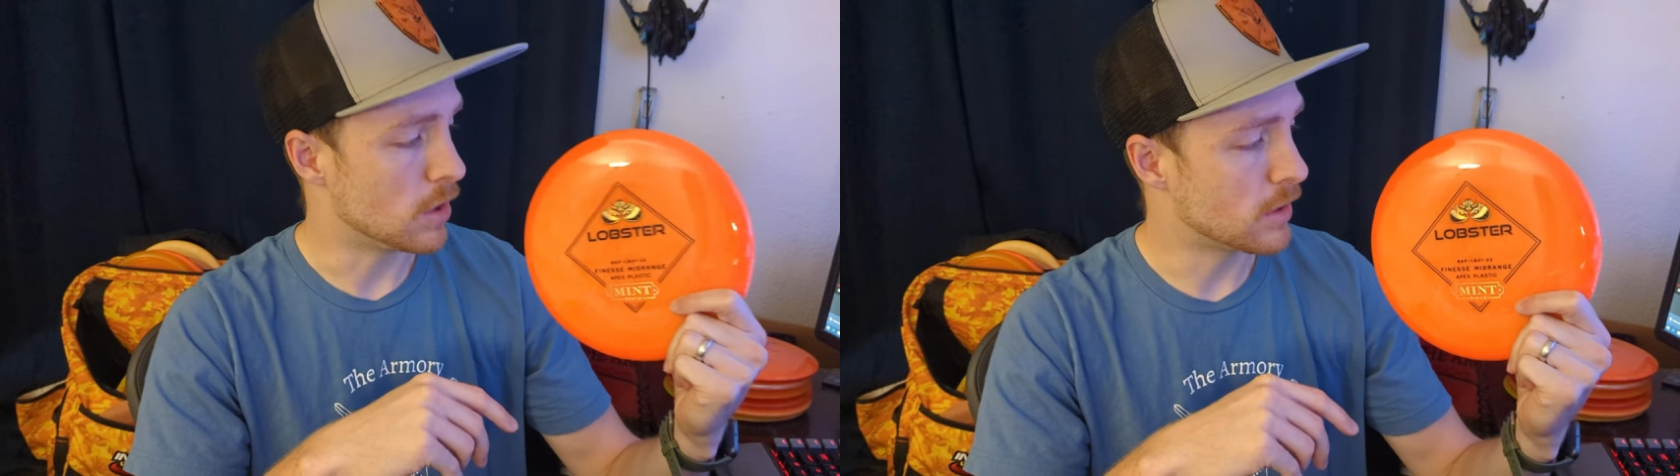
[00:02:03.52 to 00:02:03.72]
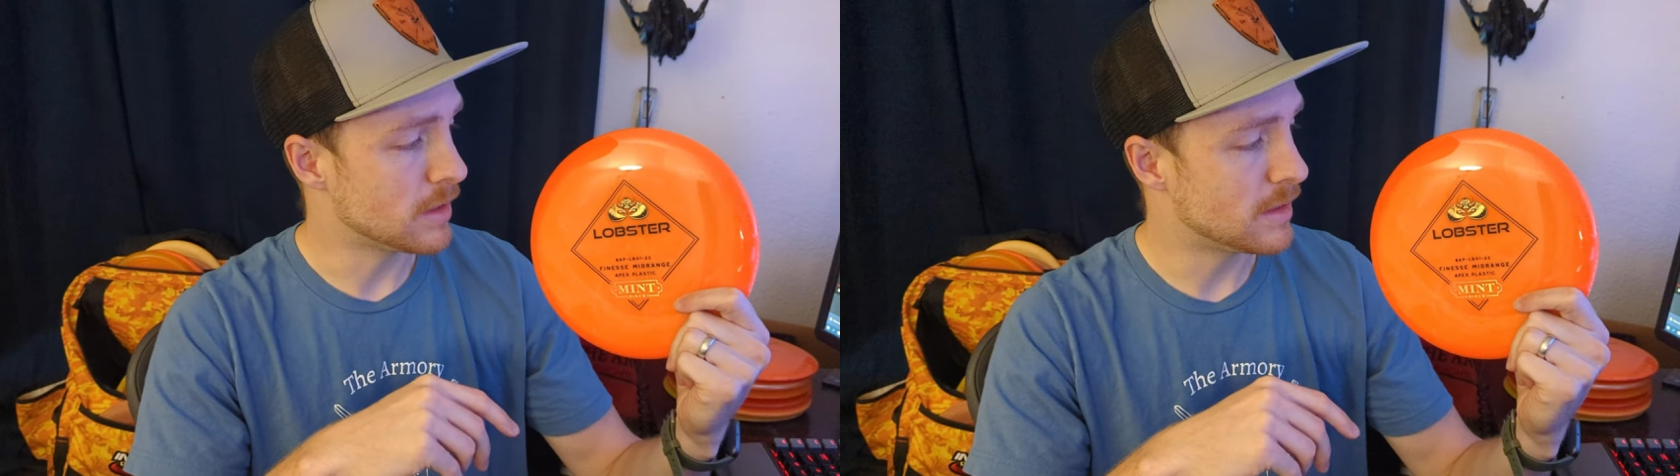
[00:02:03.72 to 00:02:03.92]

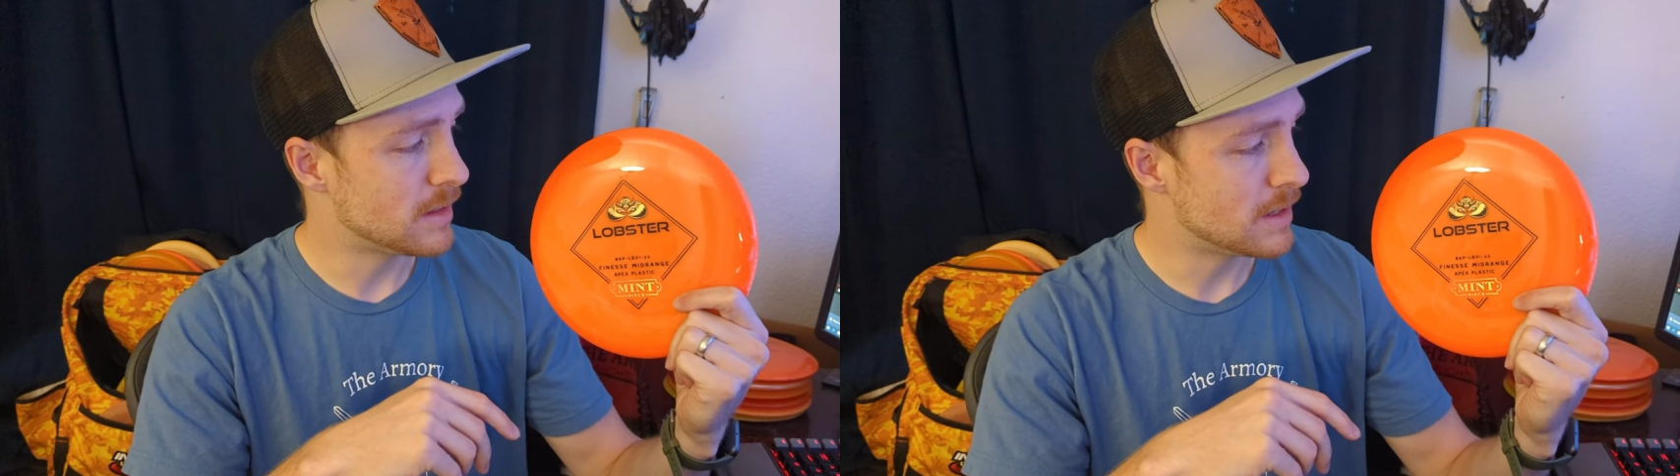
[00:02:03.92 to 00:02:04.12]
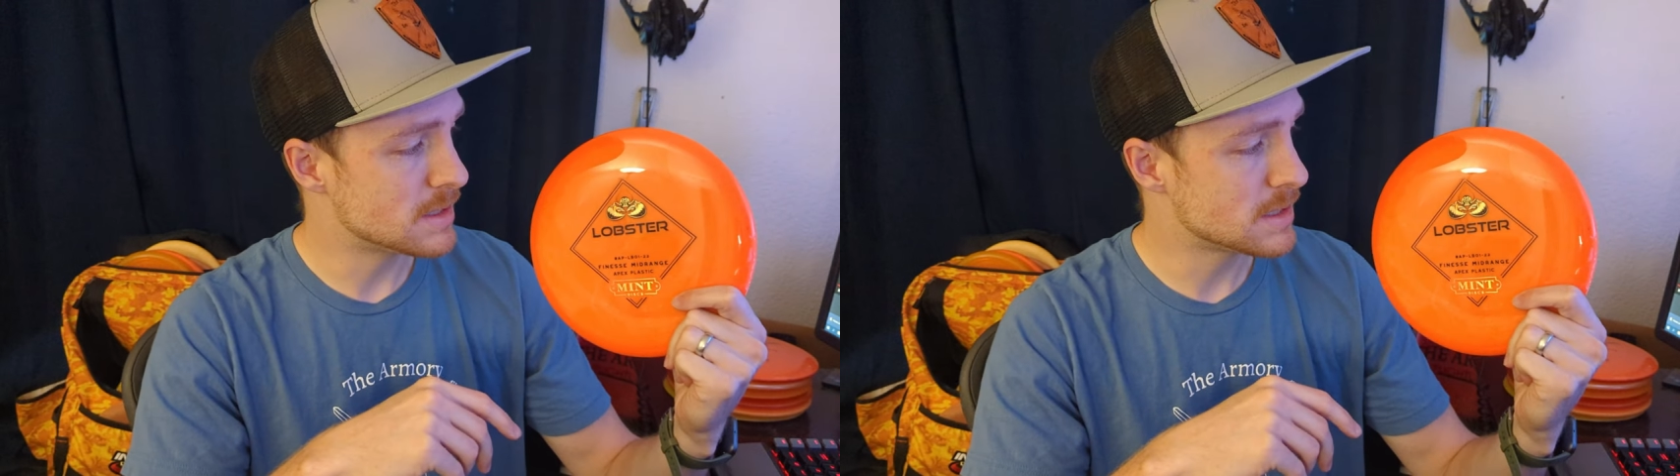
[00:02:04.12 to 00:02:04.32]
learning the
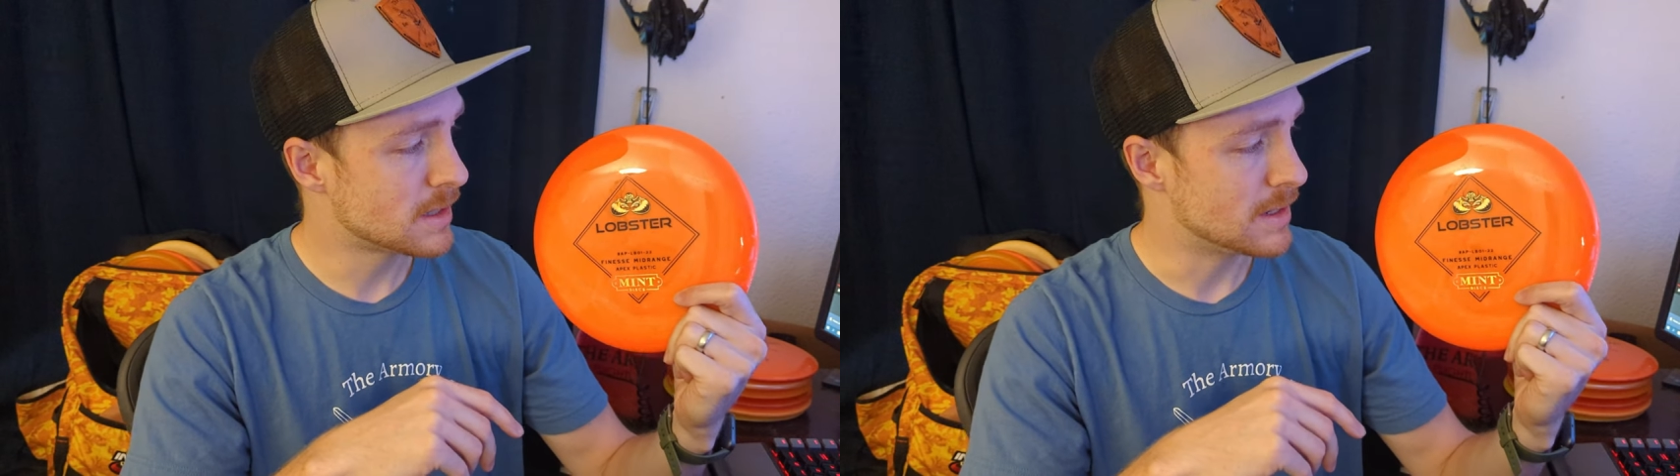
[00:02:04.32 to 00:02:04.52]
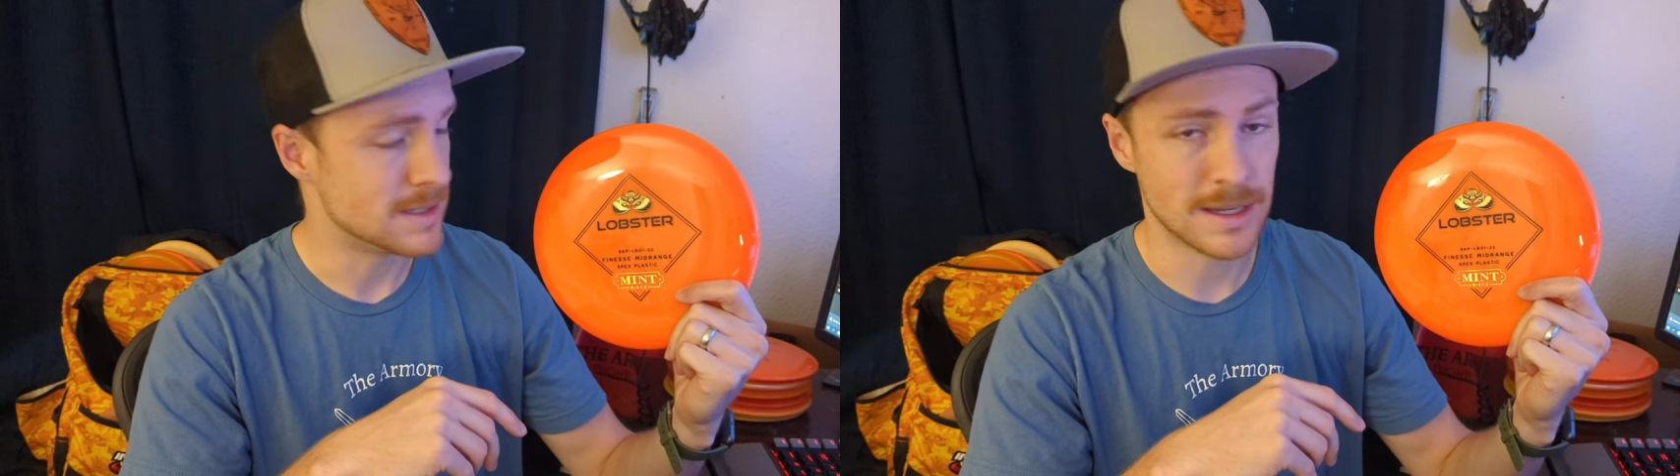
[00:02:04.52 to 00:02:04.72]
disc,
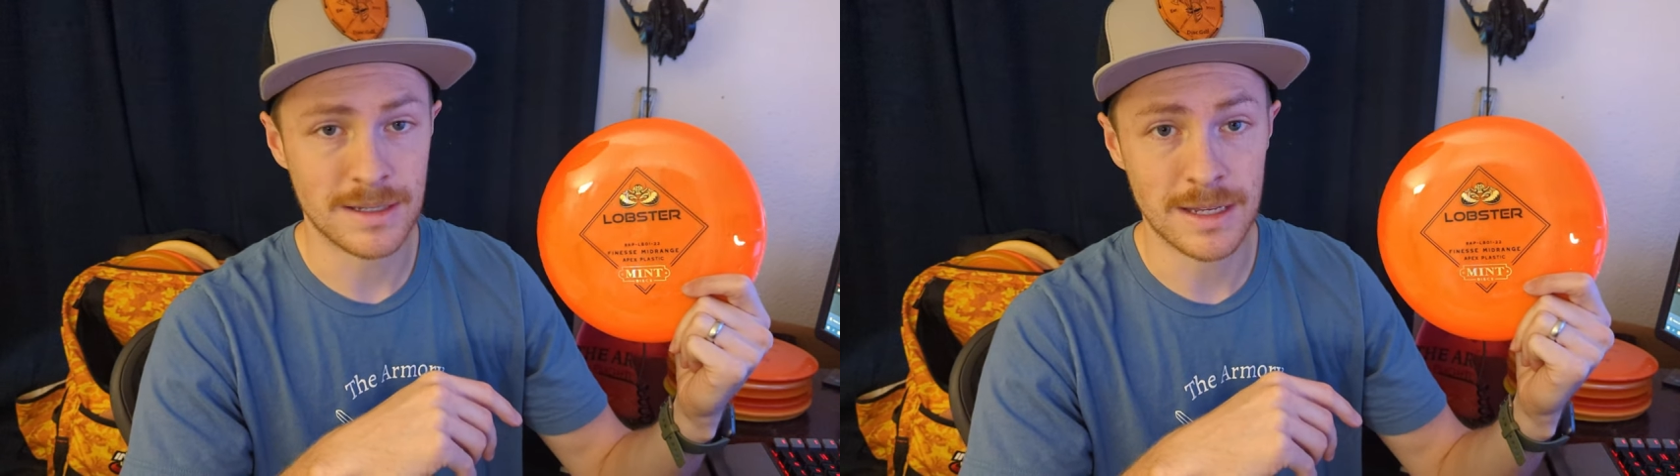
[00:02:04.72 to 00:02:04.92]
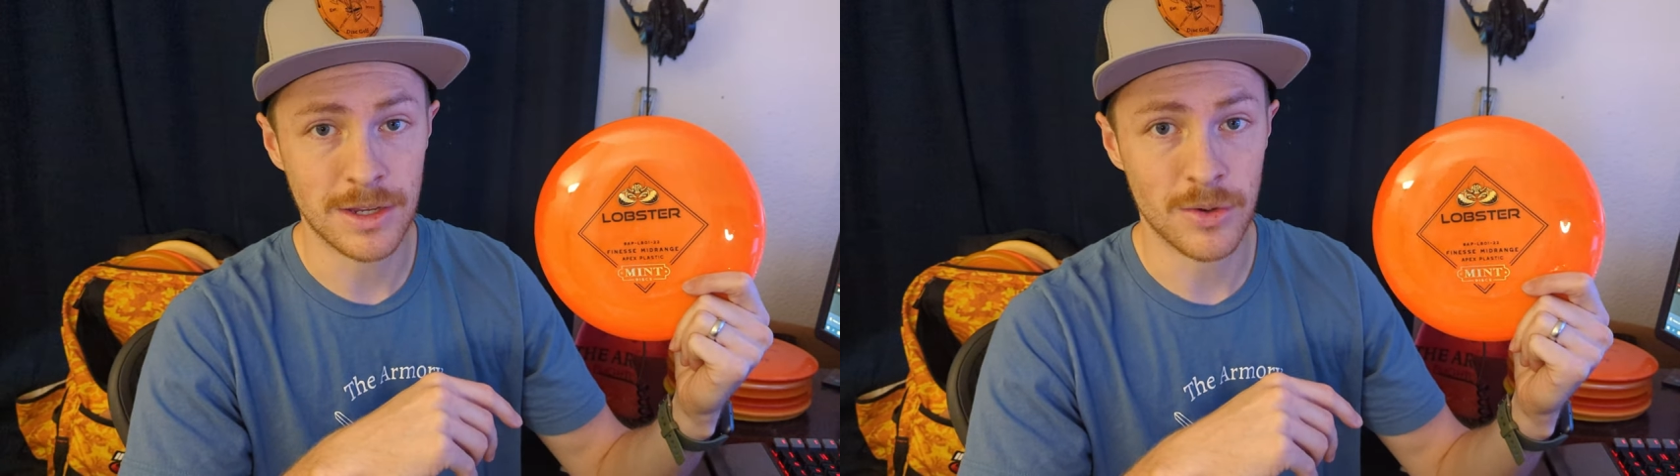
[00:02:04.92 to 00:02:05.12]
and to
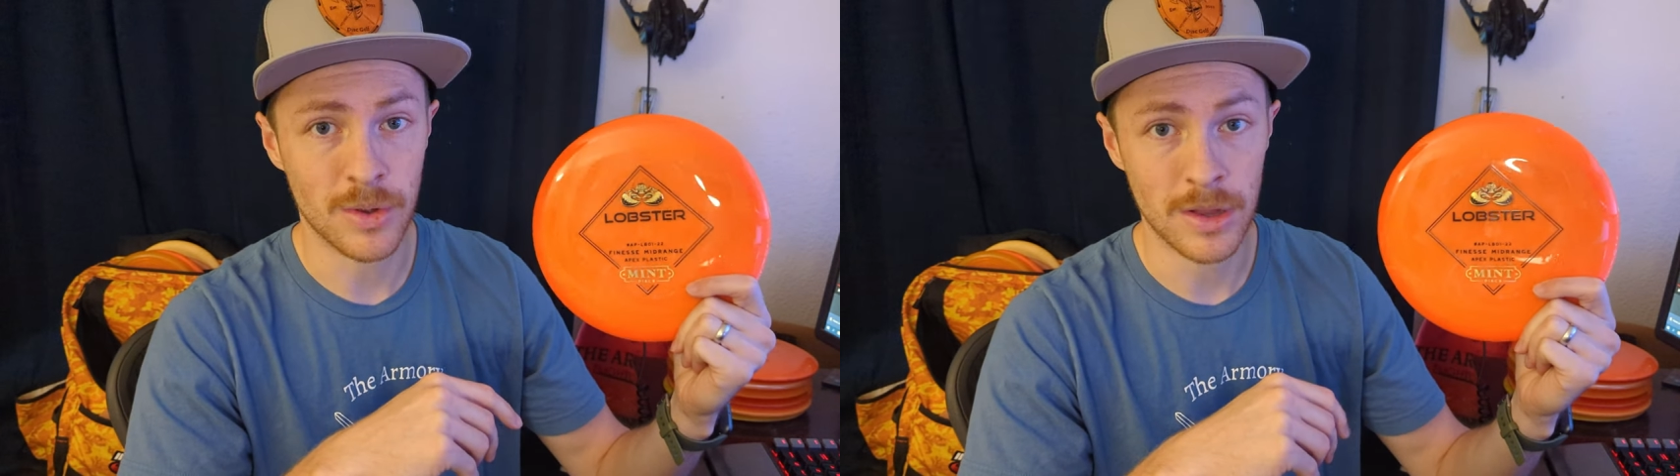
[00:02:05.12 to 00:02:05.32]
continue